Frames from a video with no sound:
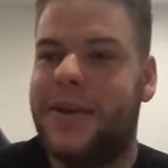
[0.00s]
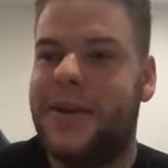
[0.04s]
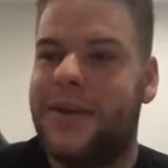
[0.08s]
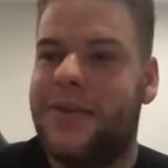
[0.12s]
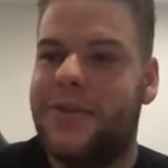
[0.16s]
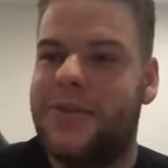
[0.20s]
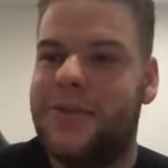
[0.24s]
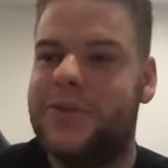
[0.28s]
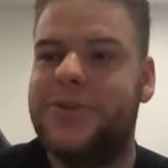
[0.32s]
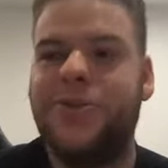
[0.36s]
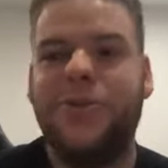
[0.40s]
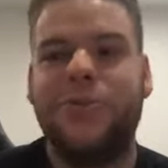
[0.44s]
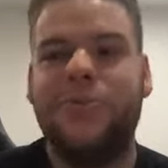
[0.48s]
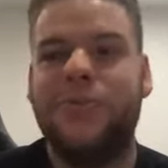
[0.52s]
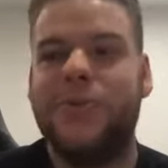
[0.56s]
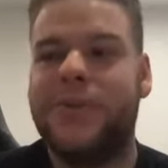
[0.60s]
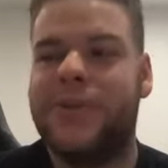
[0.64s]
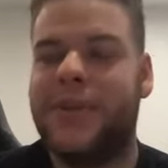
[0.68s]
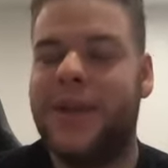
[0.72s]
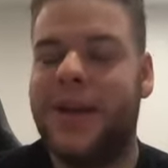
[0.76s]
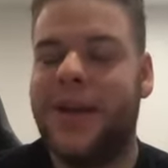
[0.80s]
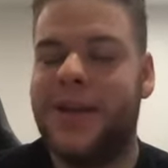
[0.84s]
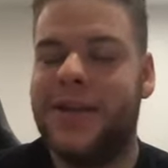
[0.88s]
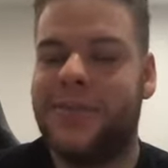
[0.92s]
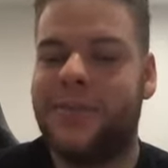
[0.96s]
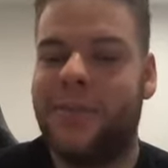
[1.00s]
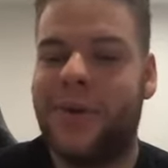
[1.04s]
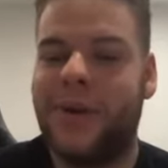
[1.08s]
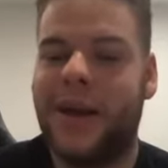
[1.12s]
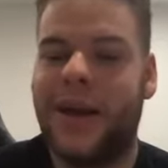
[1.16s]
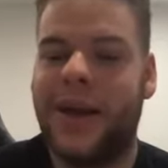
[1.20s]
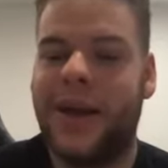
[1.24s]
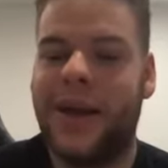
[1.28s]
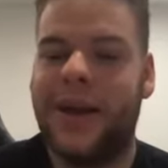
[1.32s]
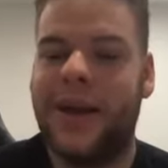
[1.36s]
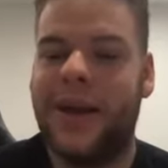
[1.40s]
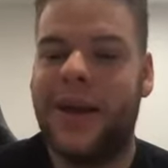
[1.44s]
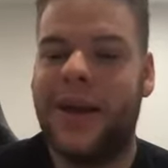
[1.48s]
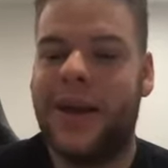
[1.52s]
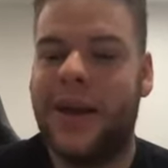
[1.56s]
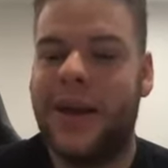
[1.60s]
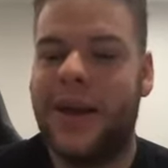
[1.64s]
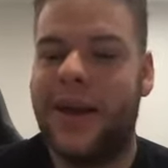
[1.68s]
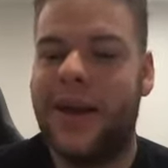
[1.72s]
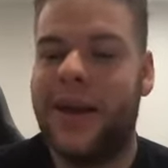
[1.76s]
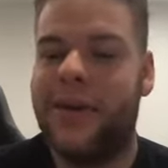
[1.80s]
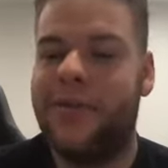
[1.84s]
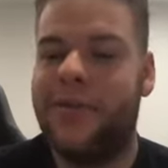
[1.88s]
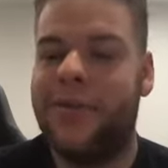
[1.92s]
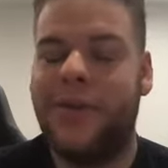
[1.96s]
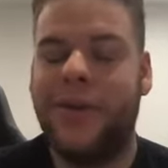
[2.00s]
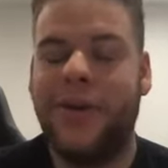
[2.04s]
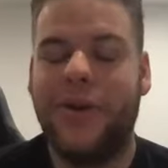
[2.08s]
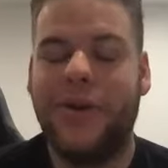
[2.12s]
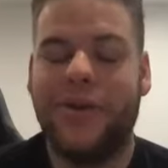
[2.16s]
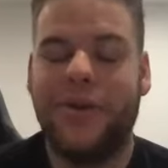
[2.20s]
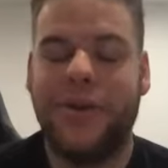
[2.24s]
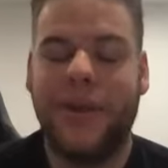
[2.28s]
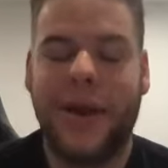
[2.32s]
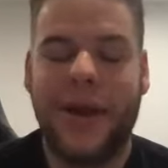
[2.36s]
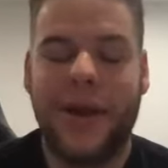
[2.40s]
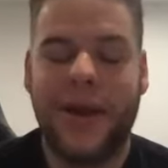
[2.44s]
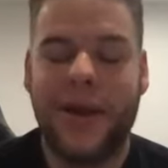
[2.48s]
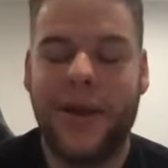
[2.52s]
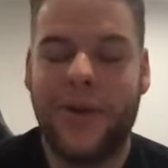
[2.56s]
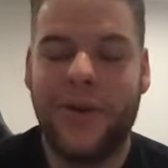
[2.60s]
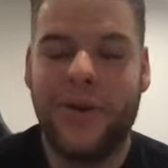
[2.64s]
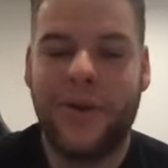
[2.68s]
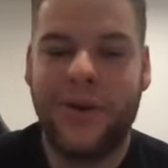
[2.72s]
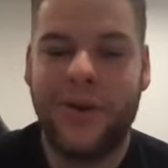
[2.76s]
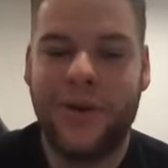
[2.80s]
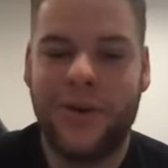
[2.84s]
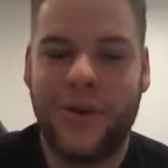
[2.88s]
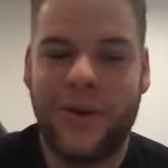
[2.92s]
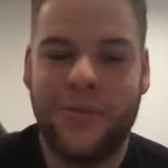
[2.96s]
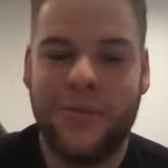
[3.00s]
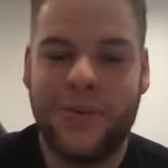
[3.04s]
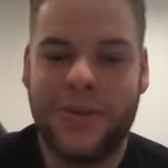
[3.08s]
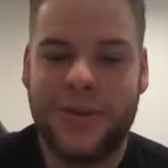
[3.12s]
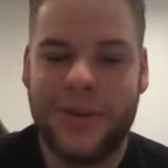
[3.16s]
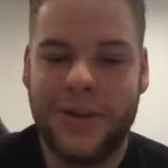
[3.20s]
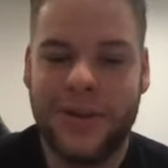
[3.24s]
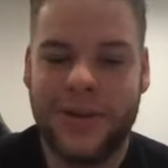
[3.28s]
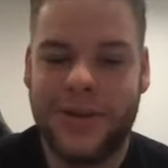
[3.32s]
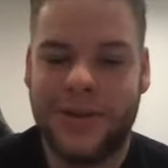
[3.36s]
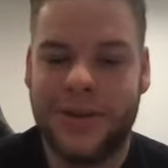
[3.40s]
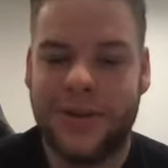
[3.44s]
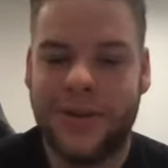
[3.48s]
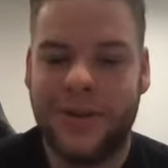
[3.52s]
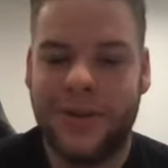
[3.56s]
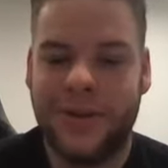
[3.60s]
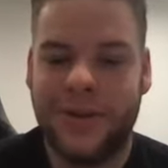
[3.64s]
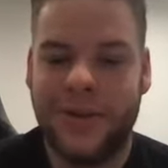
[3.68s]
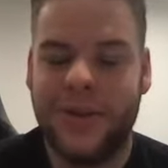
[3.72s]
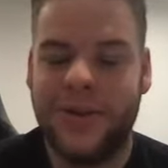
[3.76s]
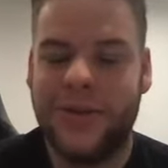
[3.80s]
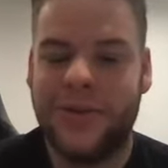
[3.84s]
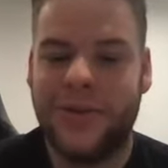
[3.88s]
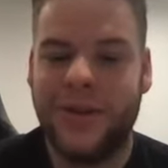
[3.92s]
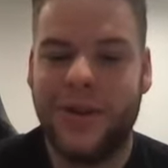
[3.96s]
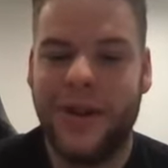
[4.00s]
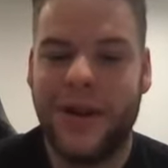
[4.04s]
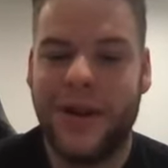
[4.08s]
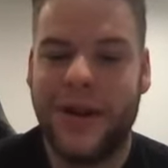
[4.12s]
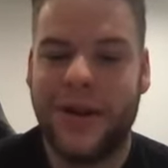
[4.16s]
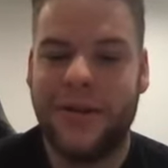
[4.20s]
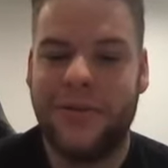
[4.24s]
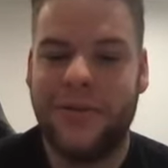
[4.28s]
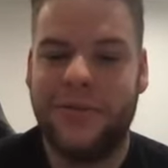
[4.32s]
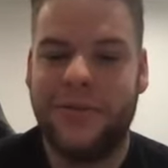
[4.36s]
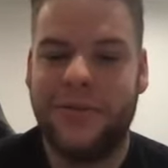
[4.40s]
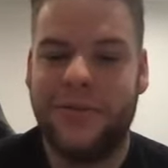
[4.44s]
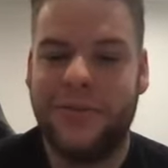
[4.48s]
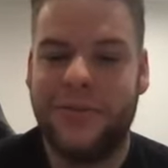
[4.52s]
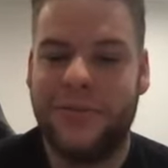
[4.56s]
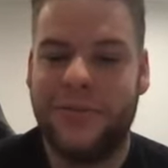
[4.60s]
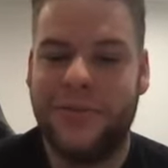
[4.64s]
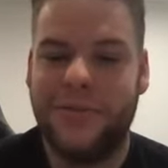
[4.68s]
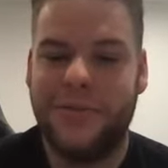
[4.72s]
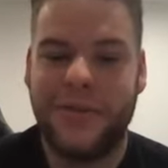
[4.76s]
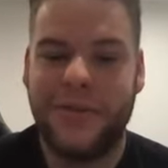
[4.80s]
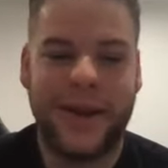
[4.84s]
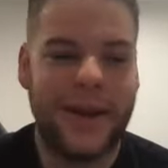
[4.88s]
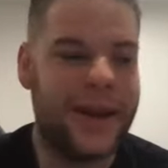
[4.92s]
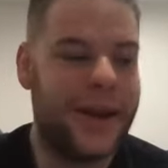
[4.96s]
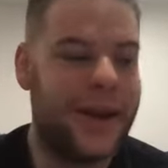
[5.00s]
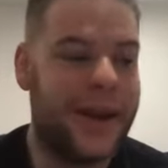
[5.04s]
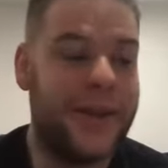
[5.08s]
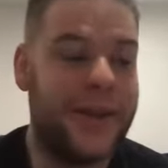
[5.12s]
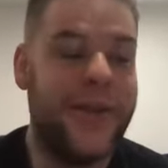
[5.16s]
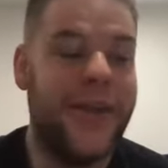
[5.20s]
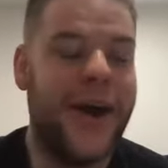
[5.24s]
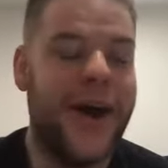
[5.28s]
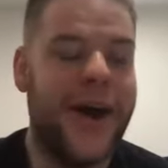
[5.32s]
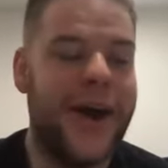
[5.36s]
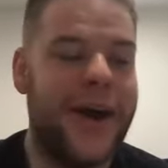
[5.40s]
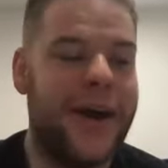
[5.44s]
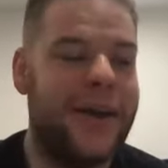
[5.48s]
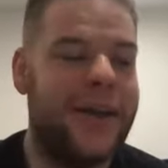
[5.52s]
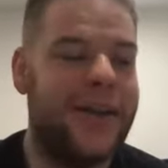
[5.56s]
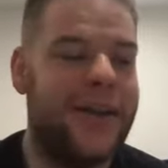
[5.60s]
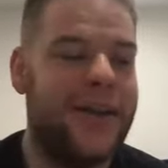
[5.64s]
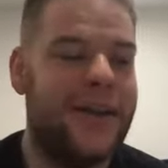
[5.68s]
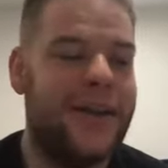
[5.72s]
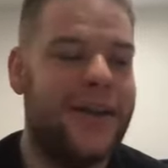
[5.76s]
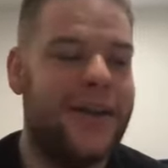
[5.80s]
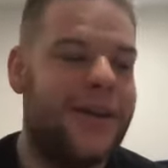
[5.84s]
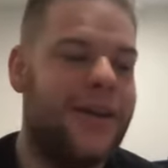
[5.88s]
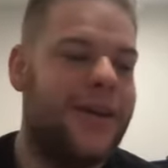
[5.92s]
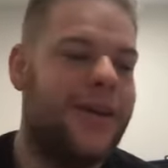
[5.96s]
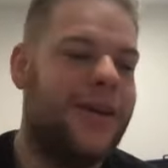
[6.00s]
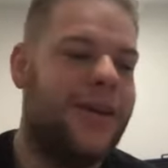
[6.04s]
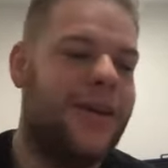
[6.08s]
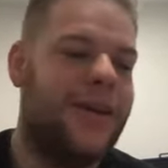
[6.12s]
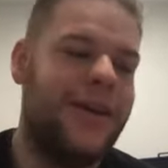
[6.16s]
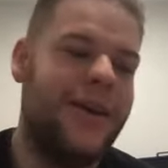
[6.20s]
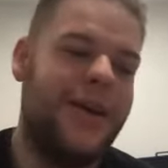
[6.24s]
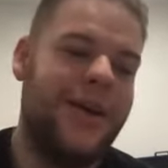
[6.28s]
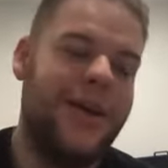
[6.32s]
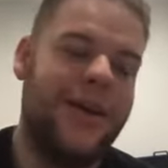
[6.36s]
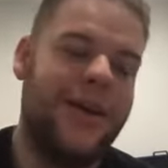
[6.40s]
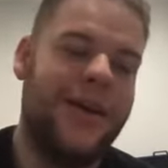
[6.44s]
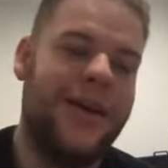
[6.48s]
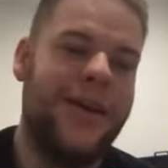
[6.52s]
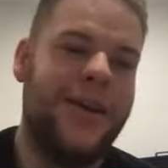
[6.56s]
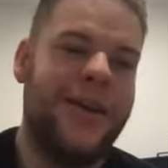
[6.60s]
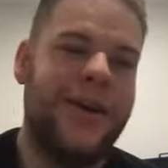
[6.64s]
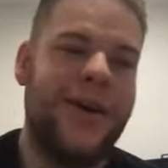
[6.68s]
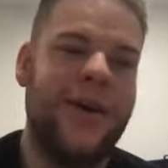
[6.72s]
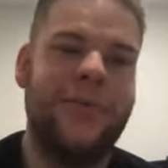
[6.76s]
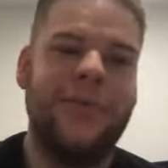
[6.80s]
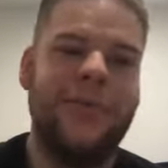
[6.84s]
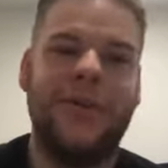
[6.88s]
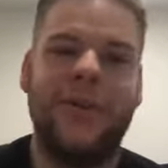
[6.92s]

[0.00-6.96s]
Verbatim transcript: stupid things, but like if you go to like a local competition and you shoot like a 9, and then they come to